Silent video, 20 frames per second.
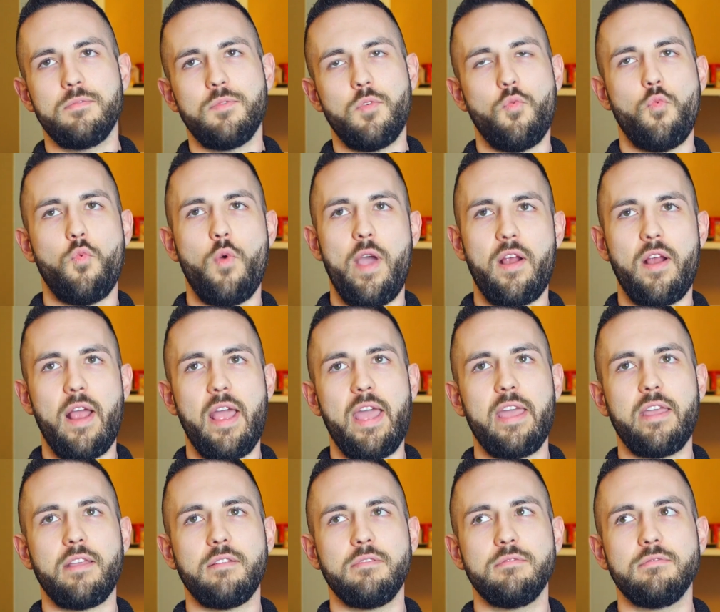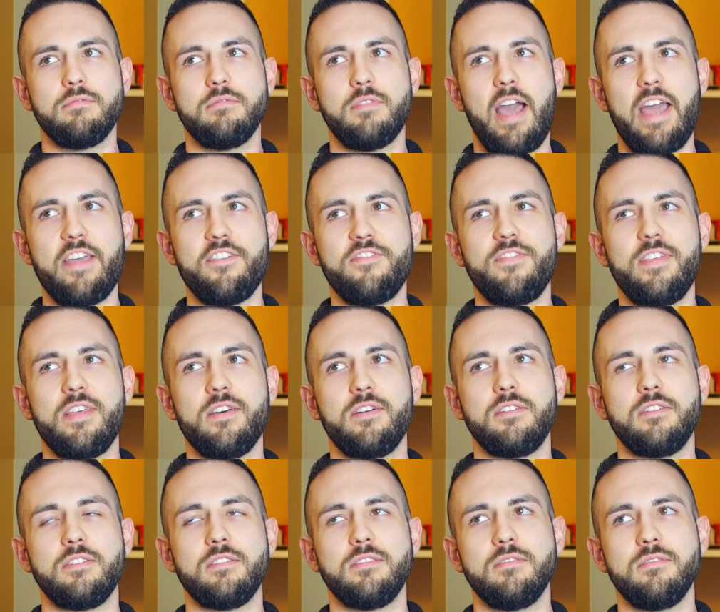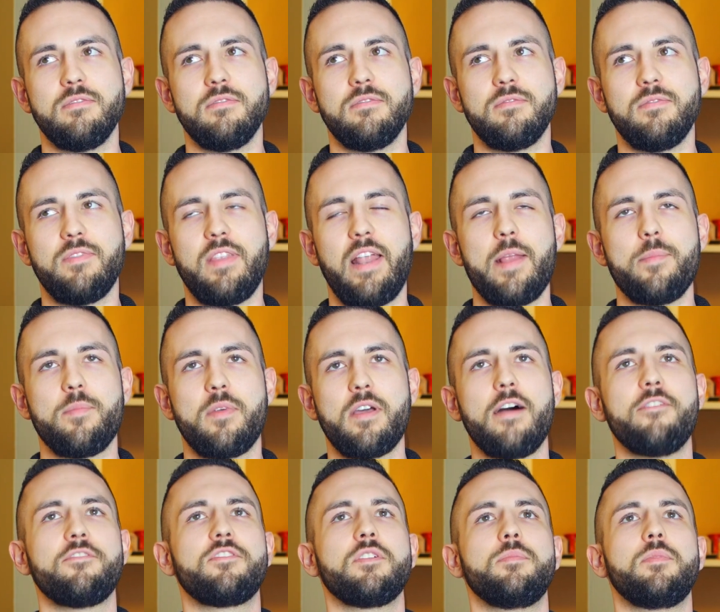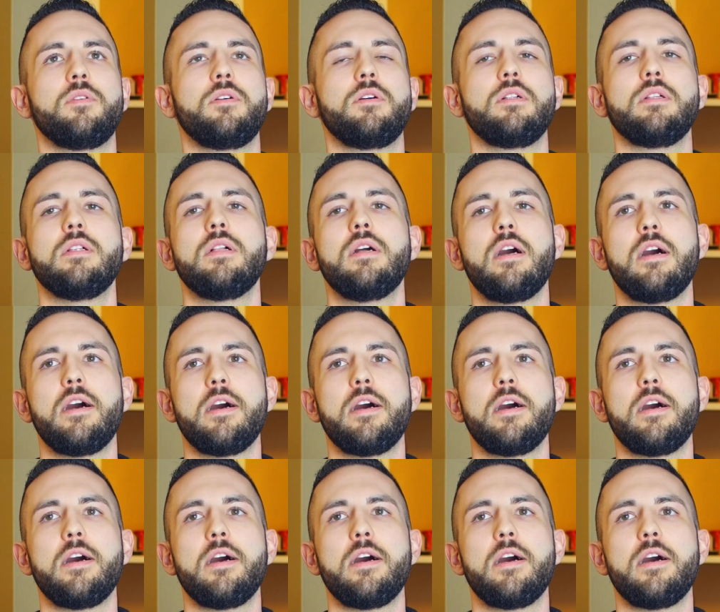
where I feel that I'm comfortable